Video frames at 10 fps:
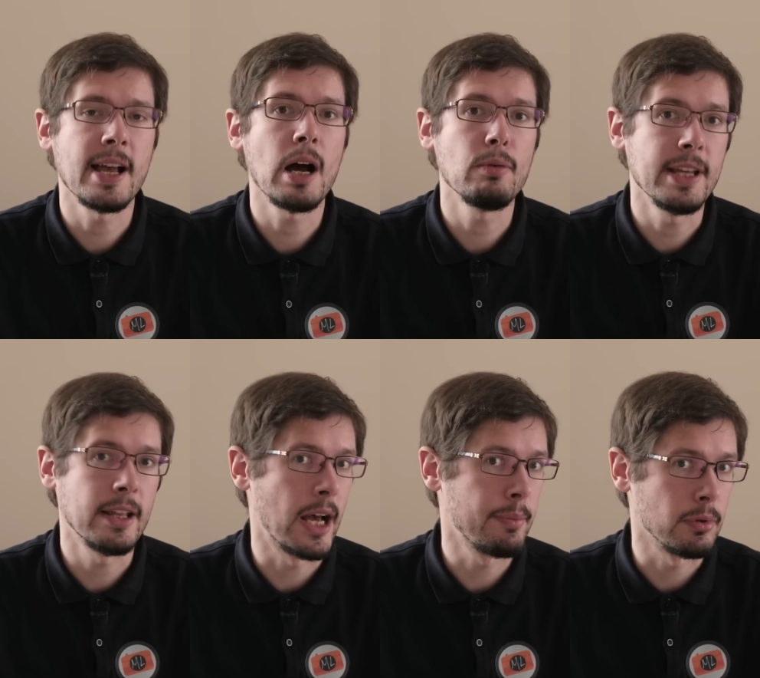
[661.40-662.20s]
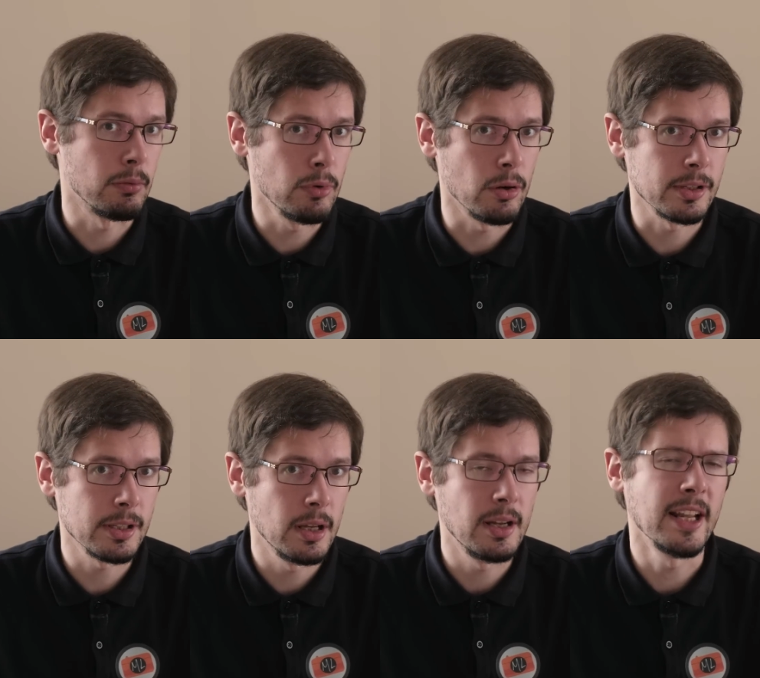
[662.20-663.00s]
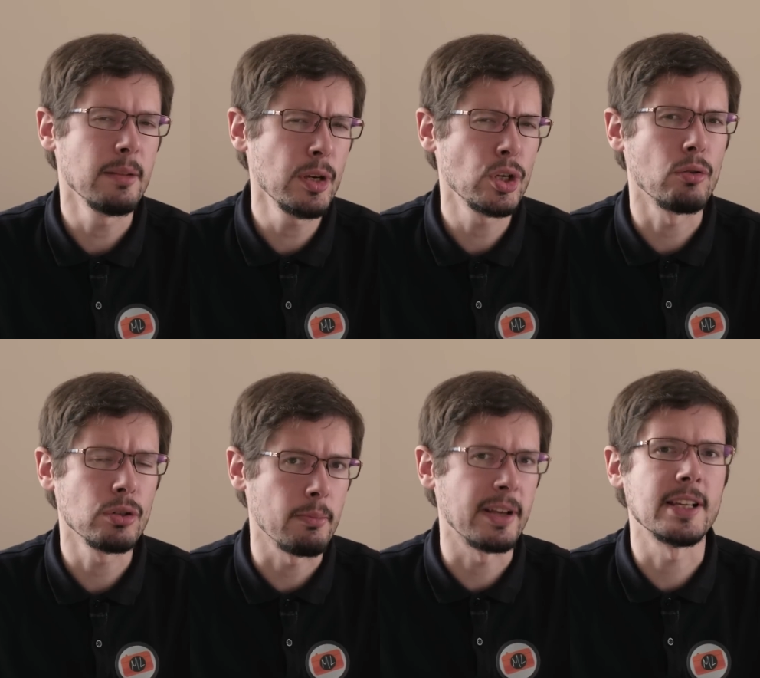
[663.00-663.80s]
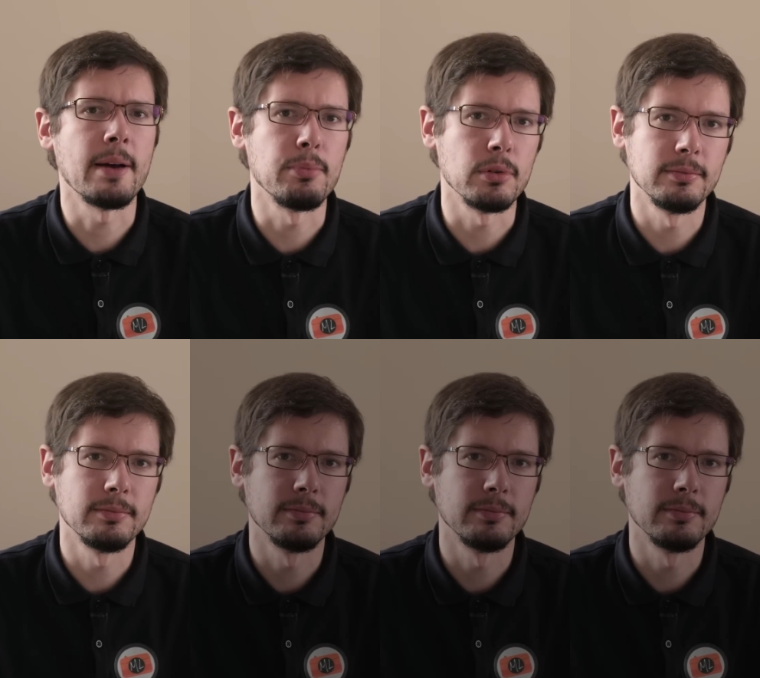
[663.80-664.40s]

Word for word: how the adapter works. Let me show some example.